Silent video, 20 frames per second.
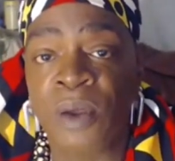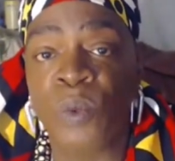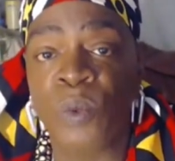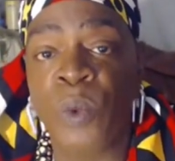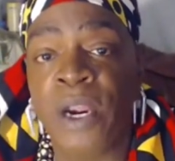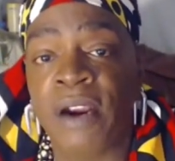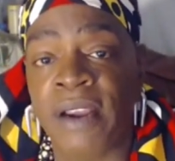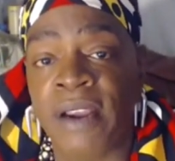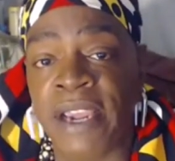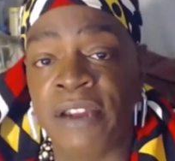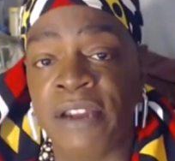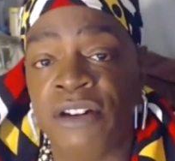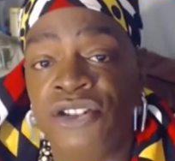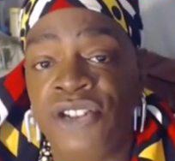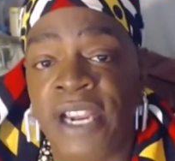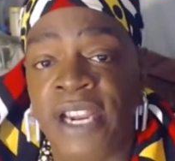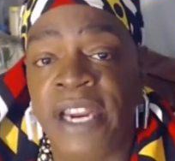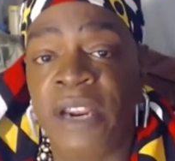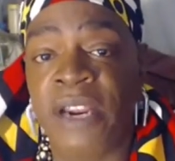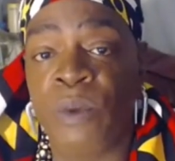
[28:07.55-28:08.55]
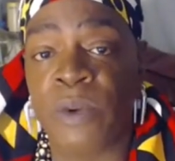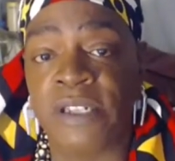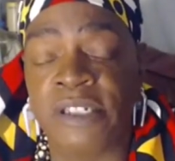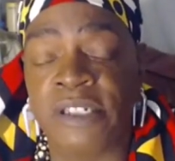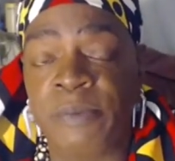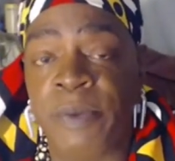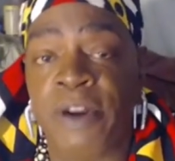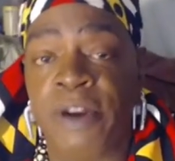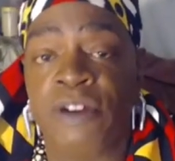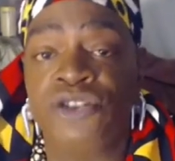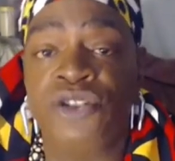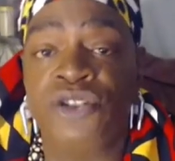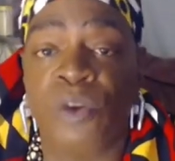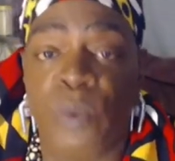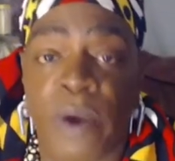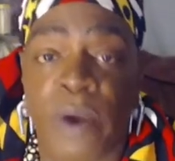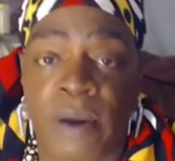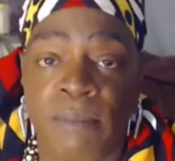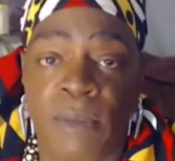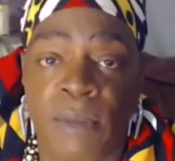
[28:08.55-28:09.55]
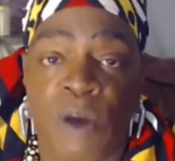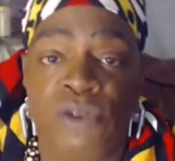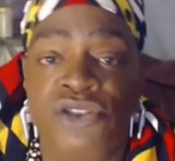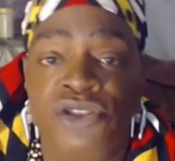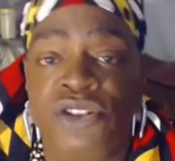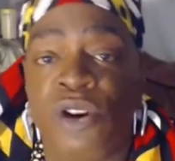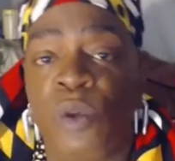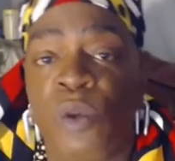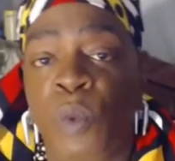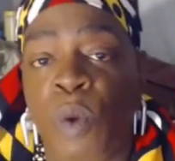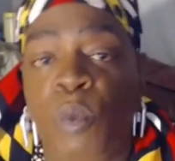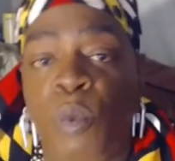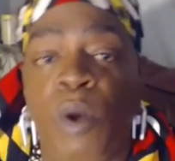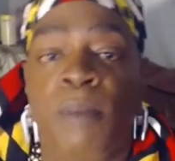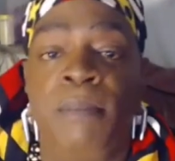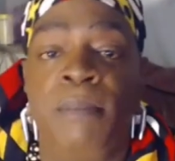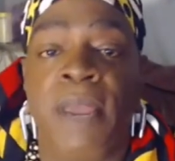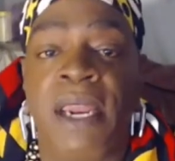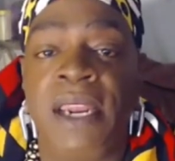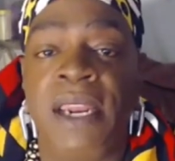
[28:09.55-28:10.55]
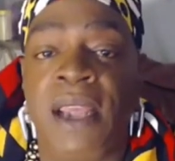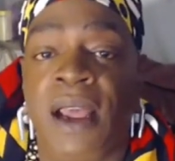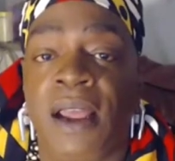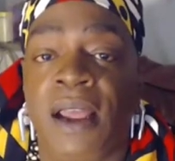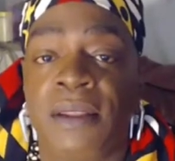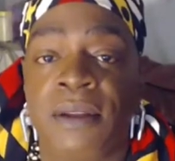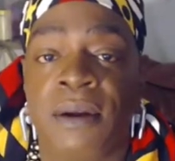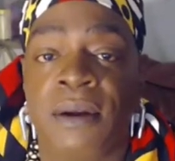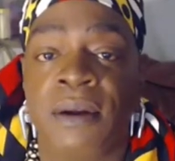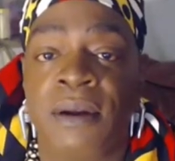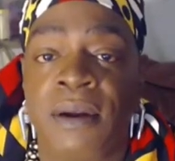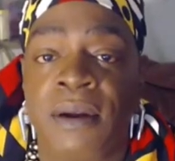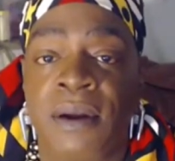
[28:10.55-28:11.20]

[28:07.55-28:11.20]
We're energetic, we're spiritual, we're emotional, we're many other